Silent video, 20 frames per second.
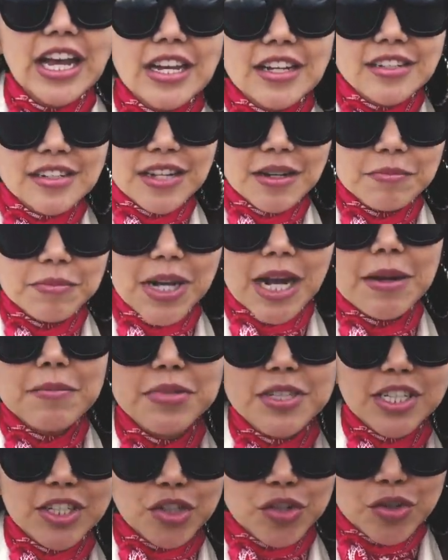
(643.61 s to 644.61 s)

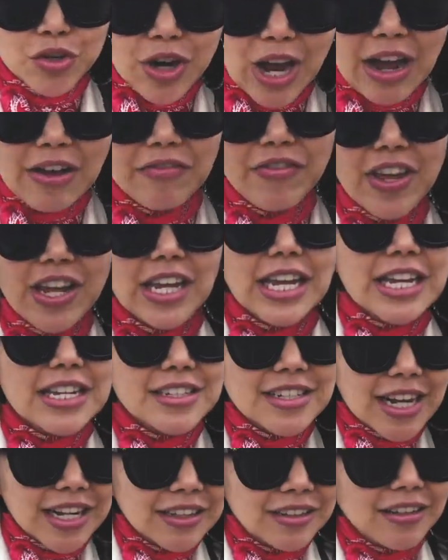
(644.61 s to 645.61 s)
sometimes the traffic
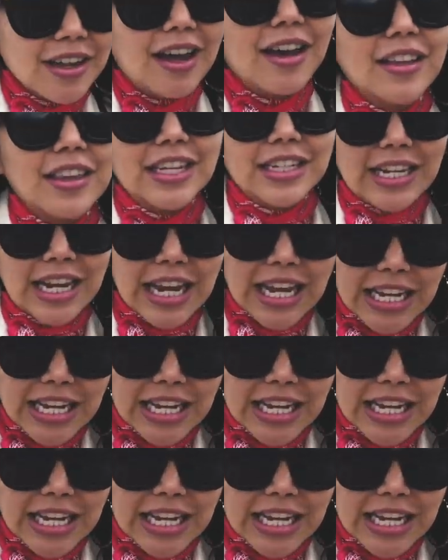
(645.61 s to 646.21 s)
is allotted